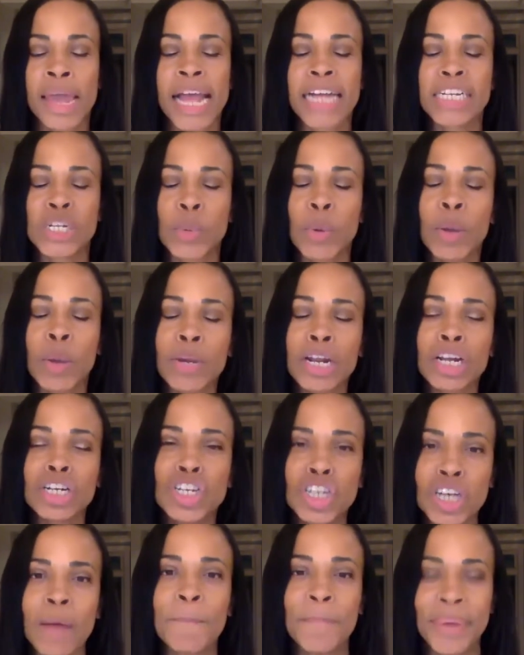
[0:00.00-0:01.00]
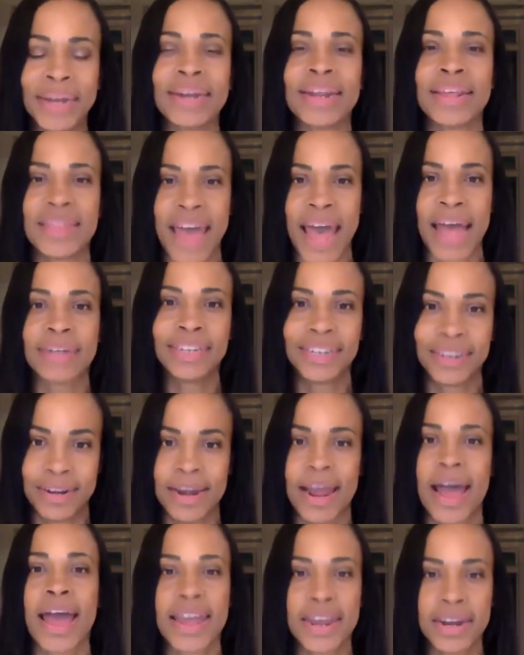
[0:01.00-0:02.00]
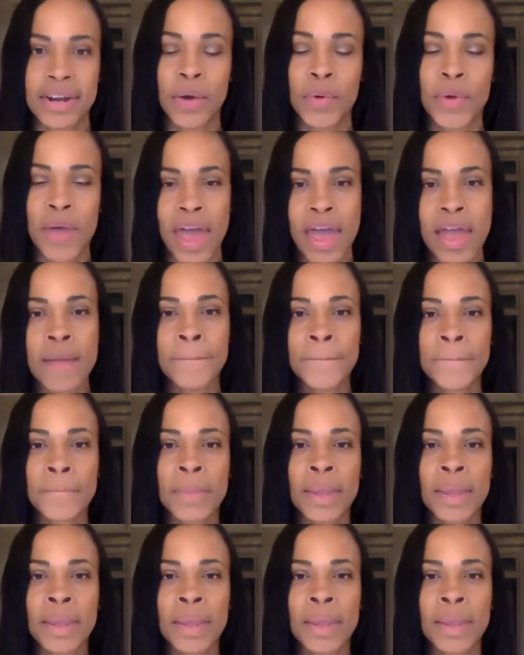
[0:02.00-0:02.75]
And so we want to jump into that tonight, okay?